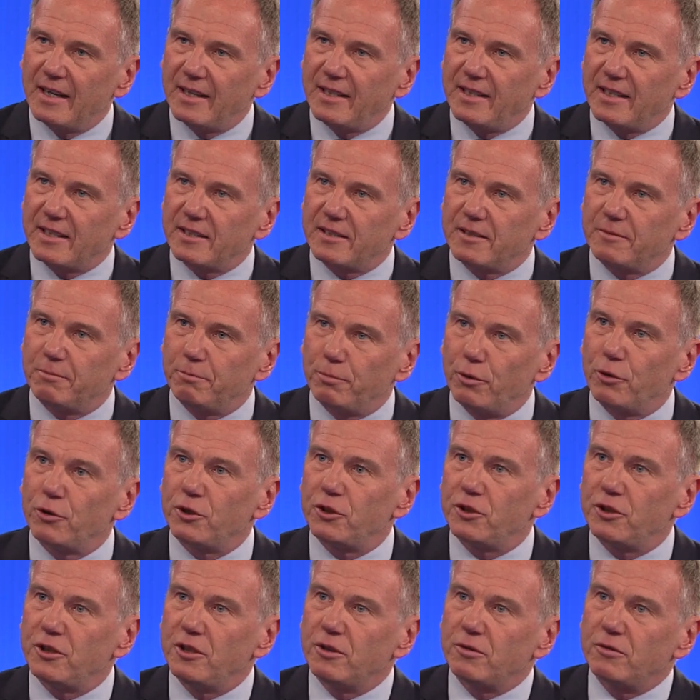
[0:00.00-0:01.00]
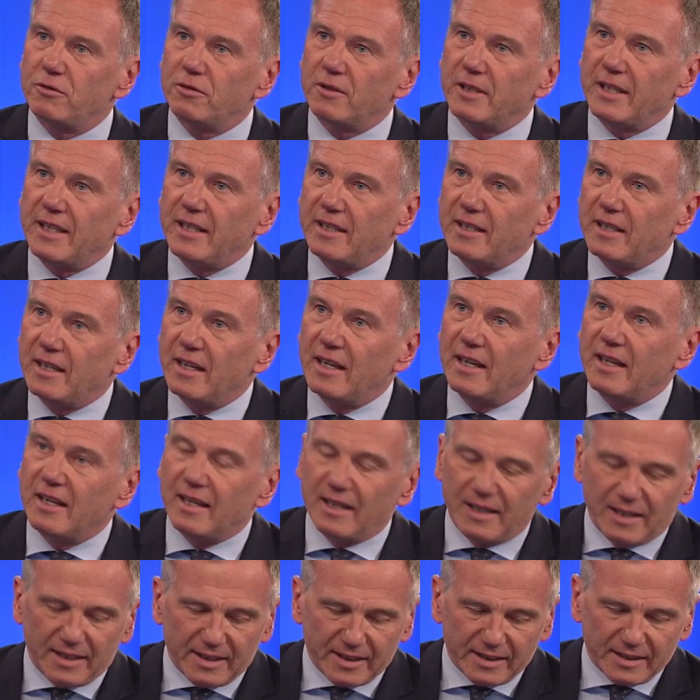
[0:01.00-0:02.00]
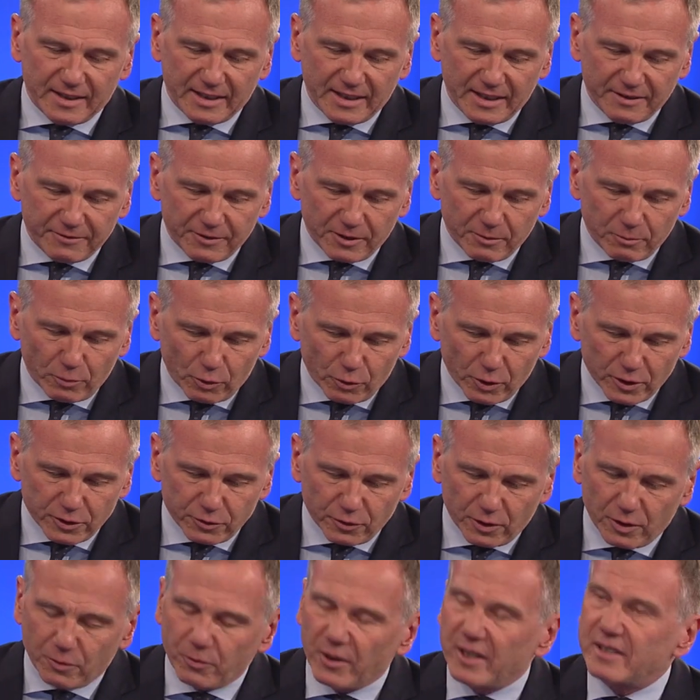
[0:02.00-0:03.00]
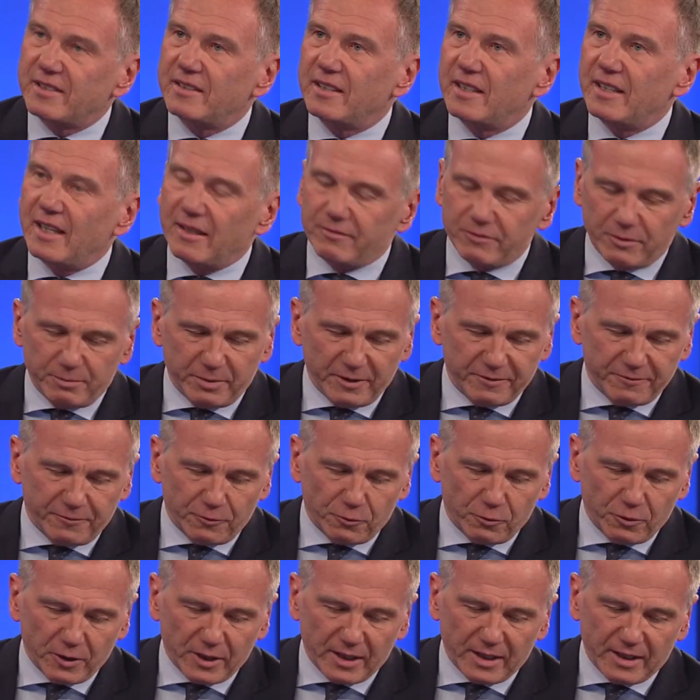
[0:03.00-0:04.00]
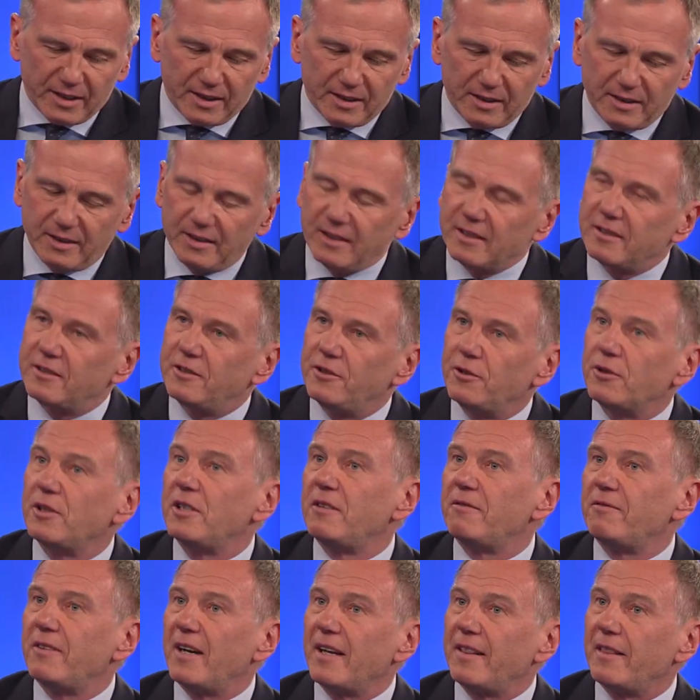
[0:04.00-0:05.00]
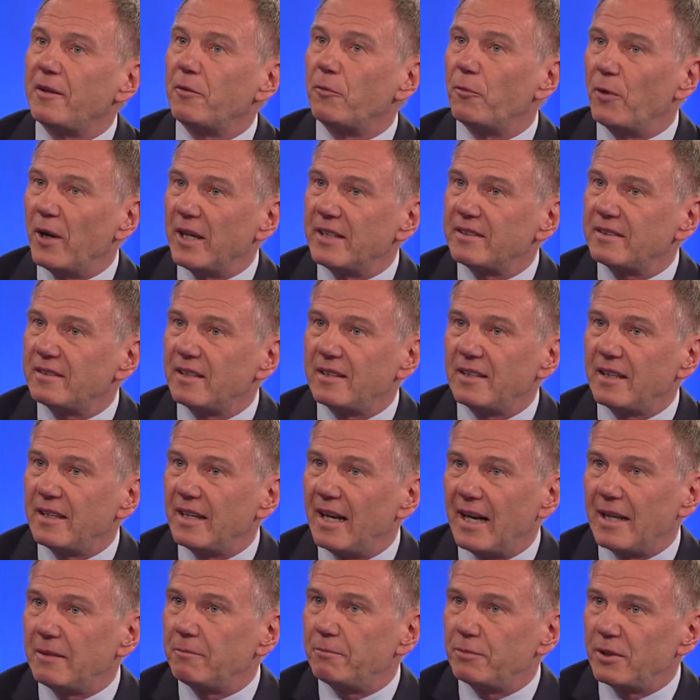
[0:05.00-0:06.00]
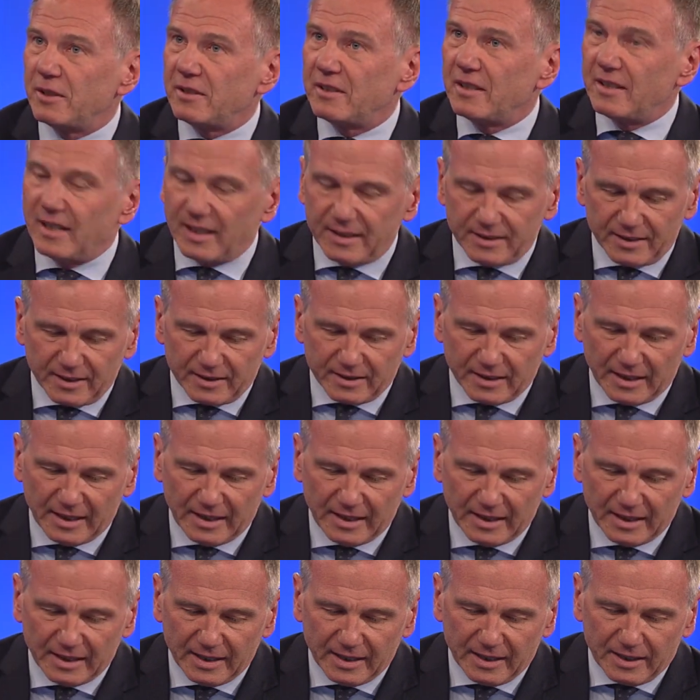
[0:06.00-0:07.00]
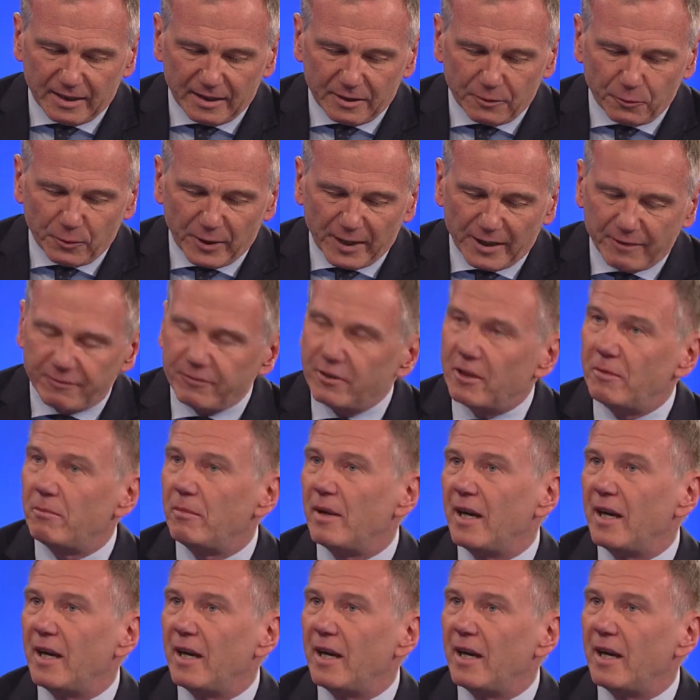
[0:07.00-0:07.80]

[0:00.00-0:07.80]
He has pushed Ukraine even more to the West than ever before. He has unified the West in an unprecedented way, from